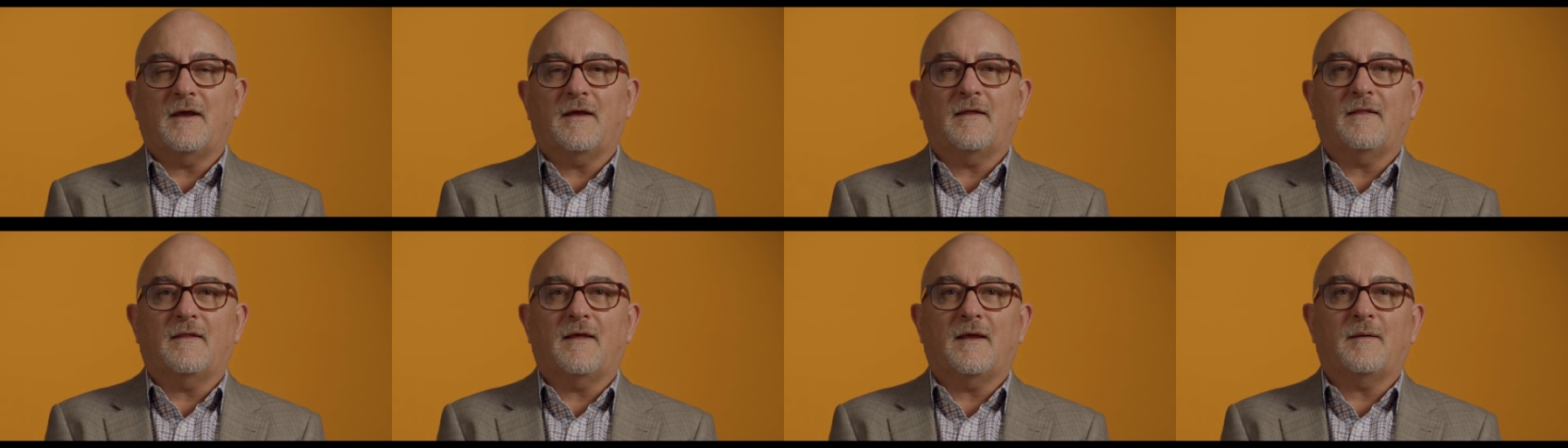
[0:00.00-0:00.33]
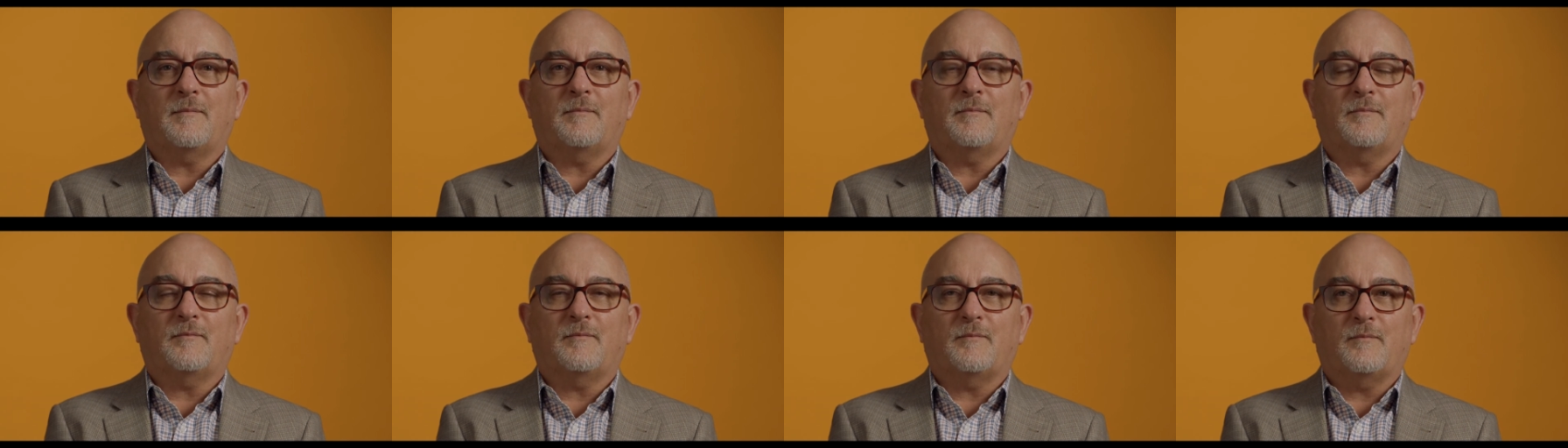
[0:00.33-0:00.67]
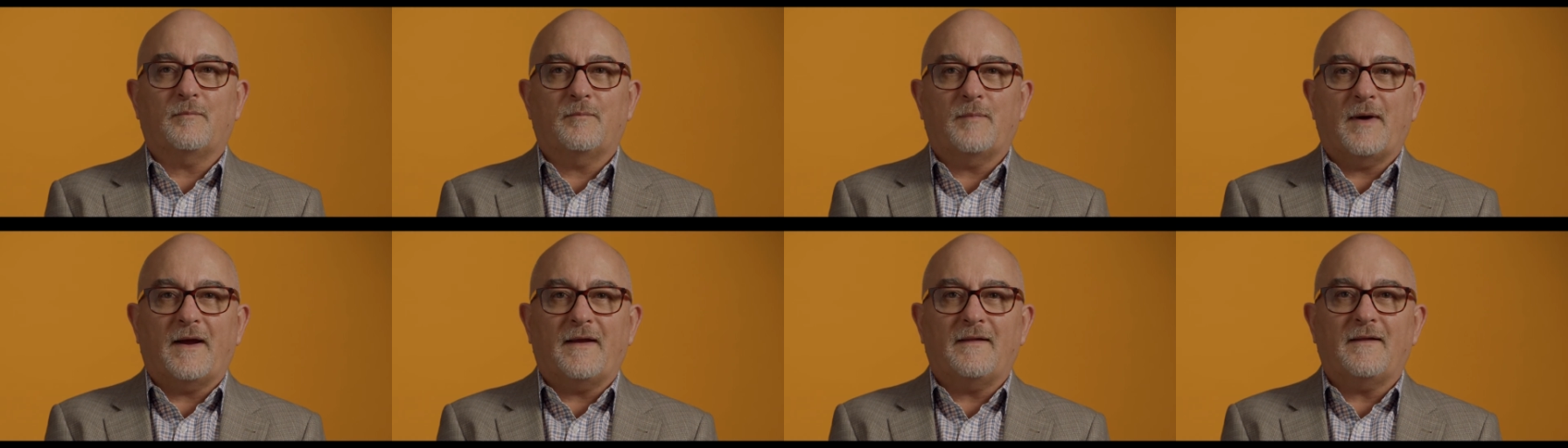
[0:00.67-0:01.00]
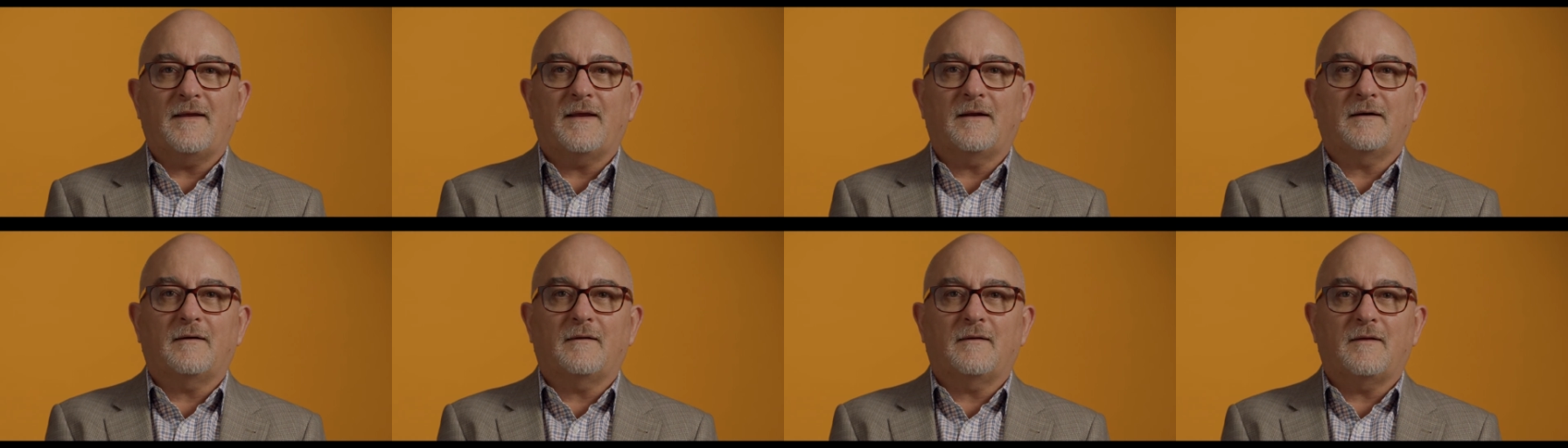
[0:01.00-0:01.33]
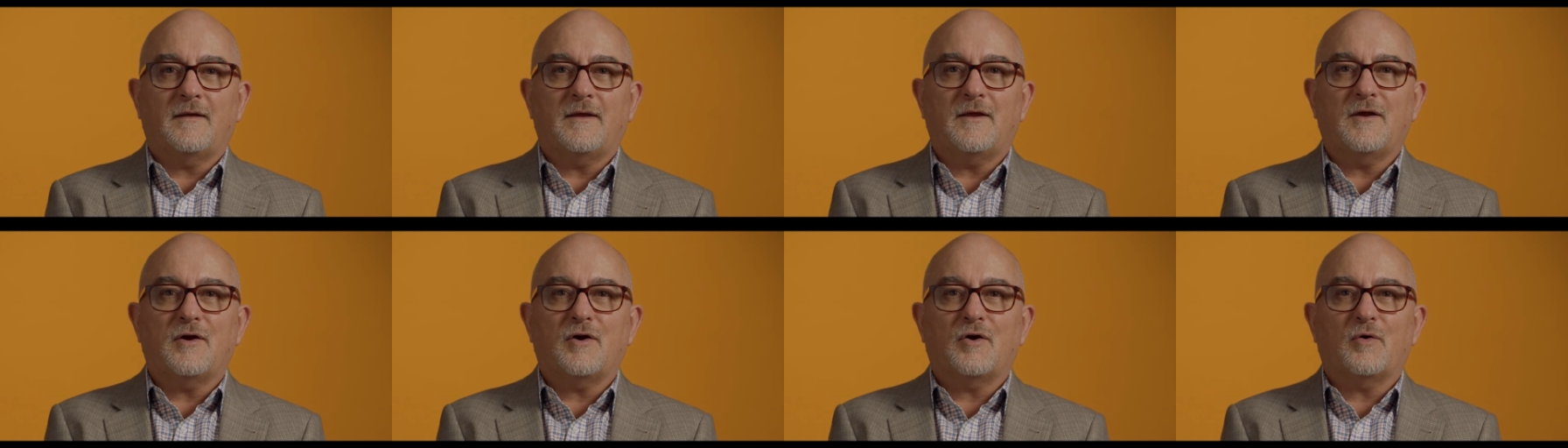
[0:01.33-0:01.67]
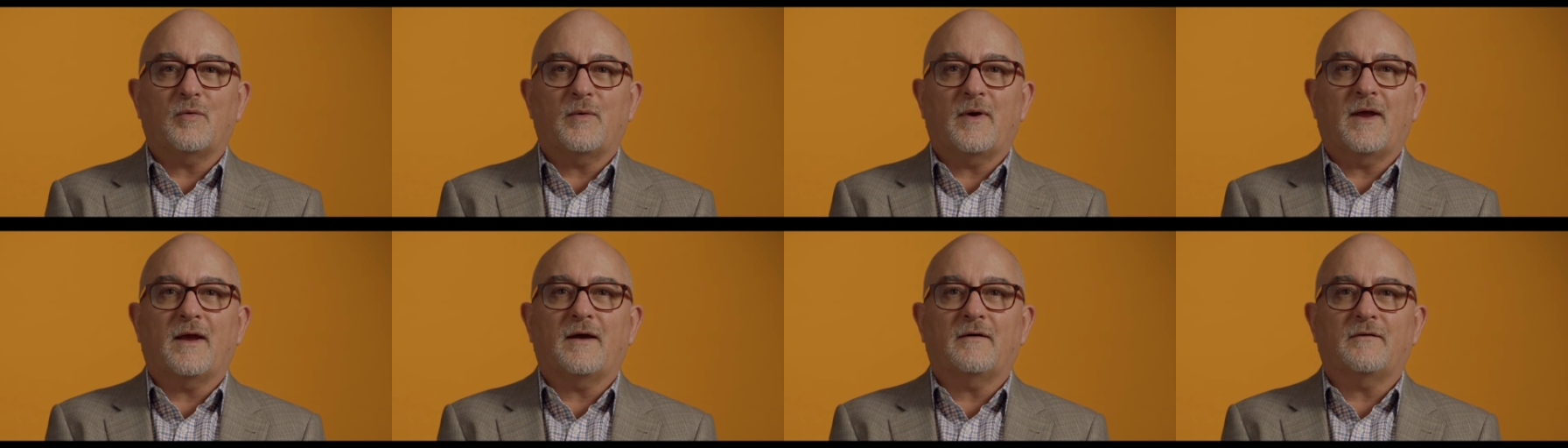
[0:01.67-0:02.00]
and that by the end of the year
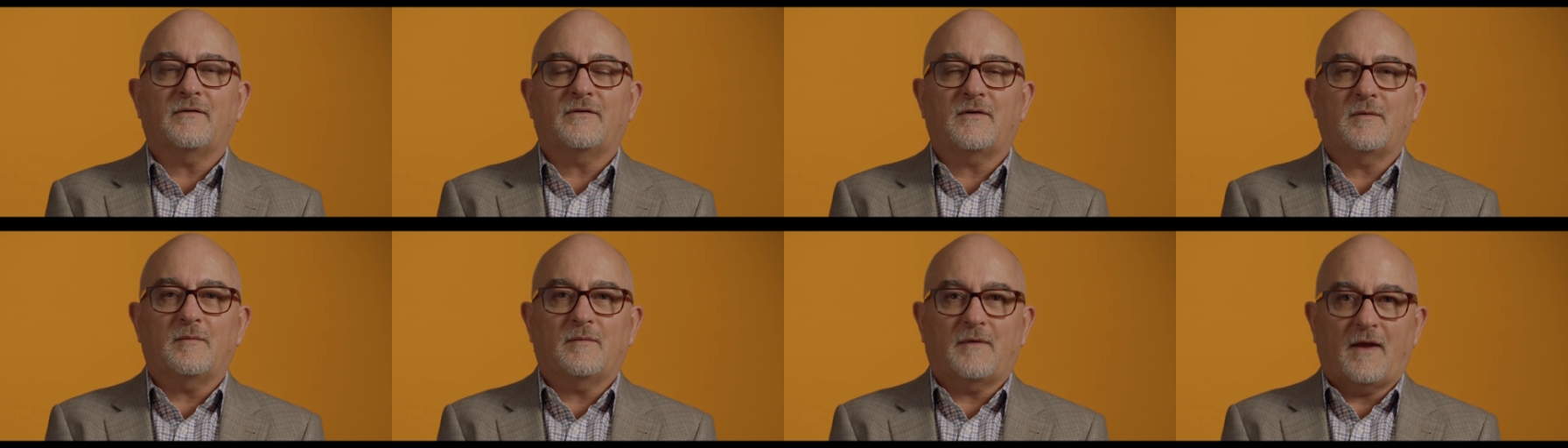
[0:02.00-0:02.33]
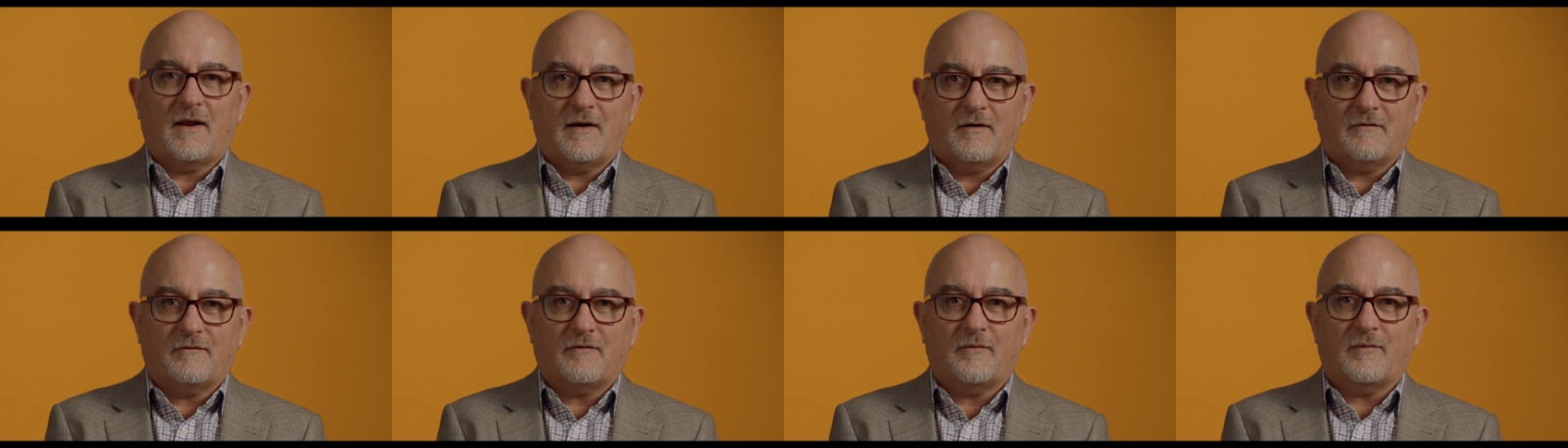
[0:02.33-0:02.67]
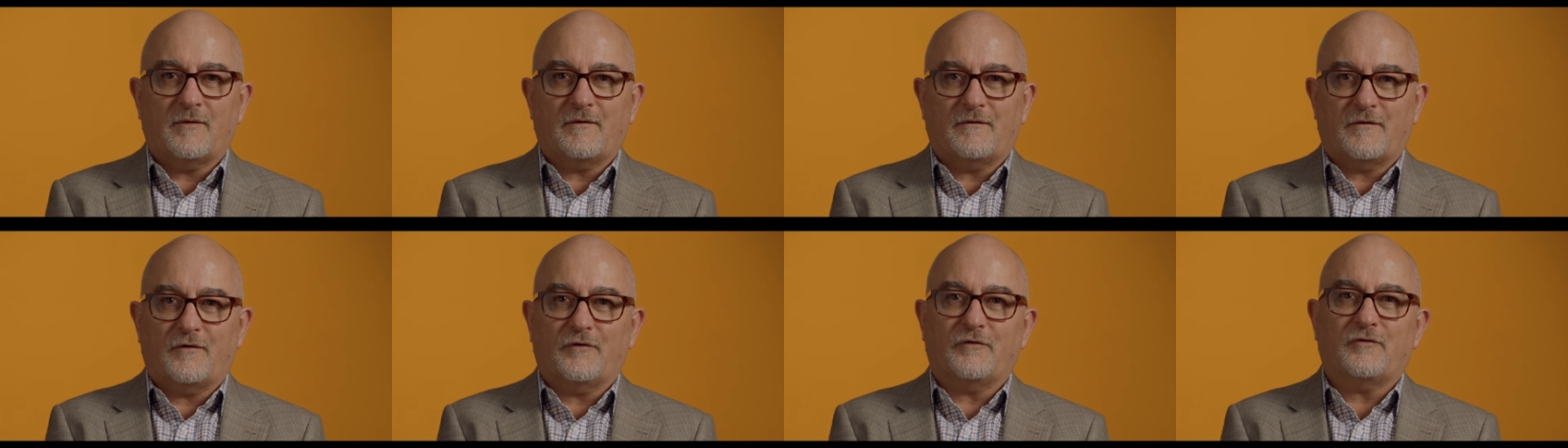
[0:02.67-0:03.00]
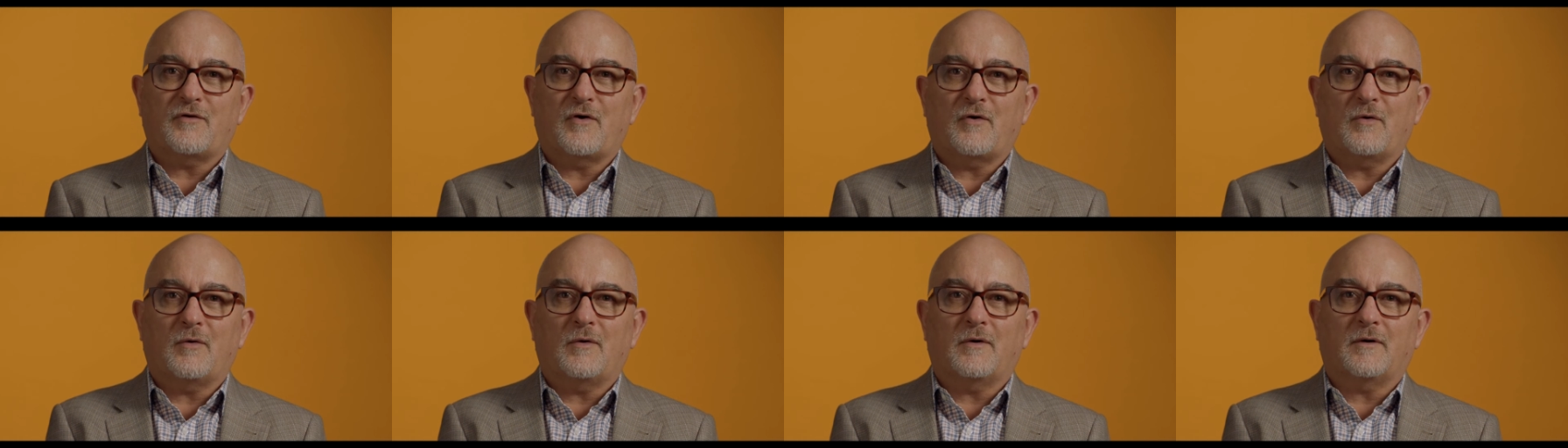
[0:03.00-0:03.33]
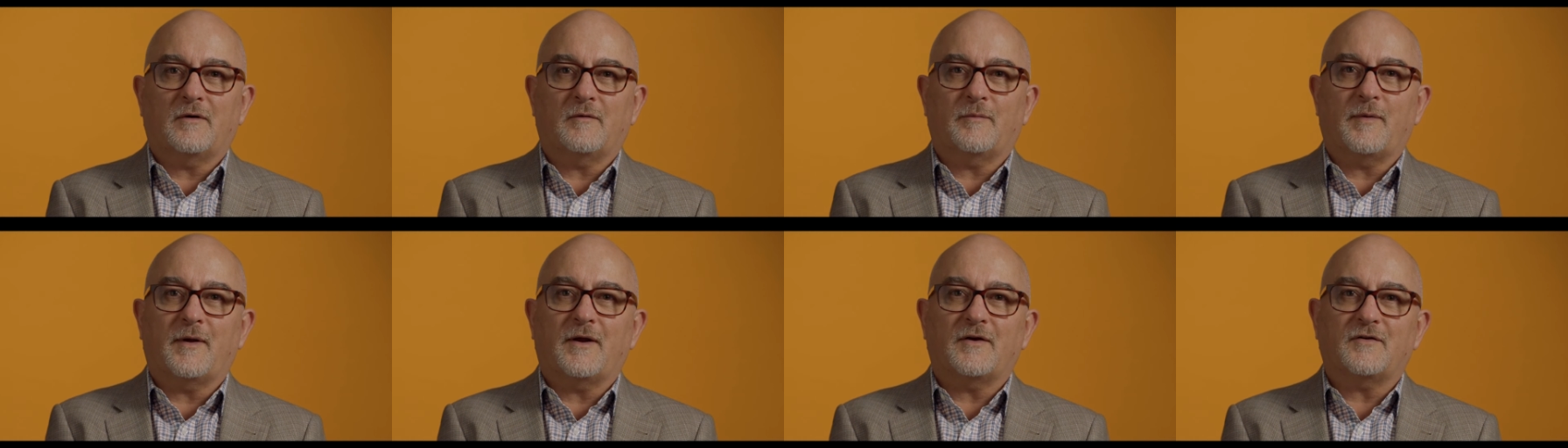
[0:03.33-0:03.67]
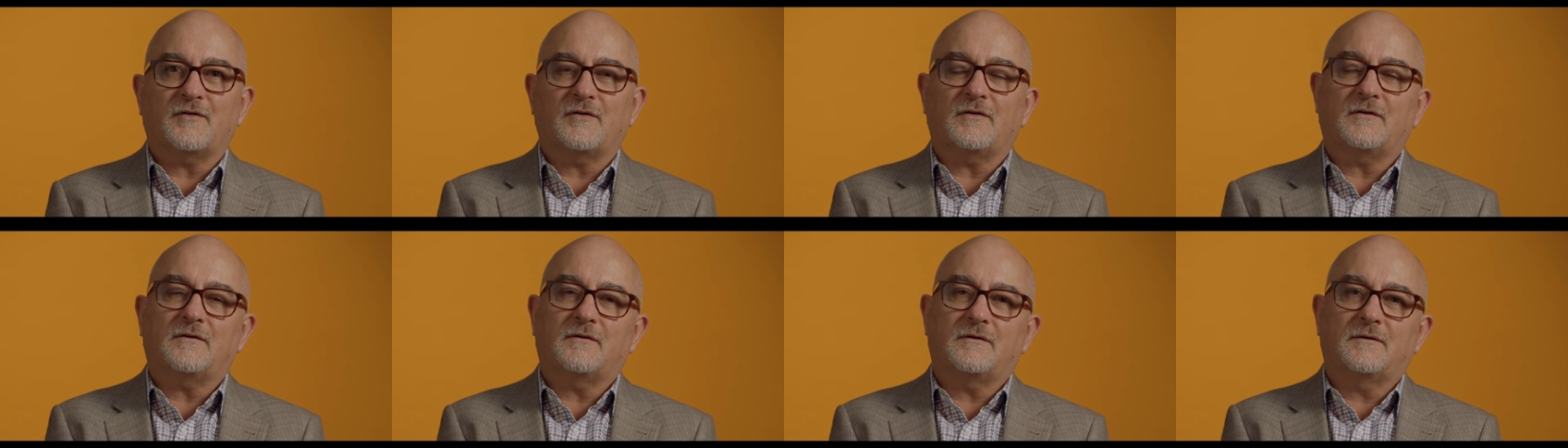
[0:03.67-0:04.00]
we have some data from the first cohort of
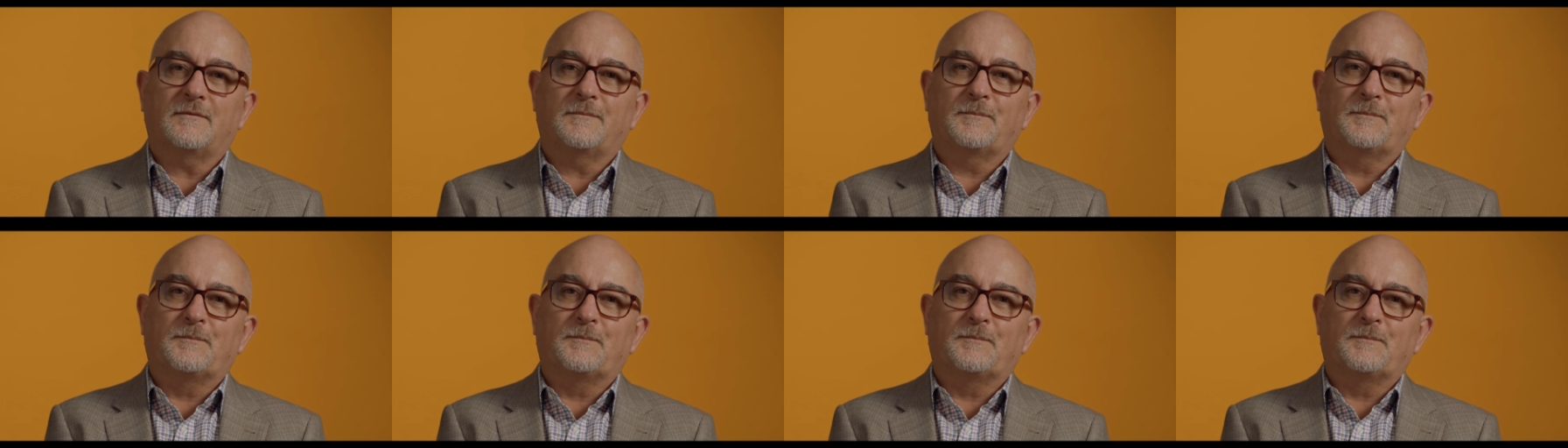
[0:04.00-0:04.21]
patients.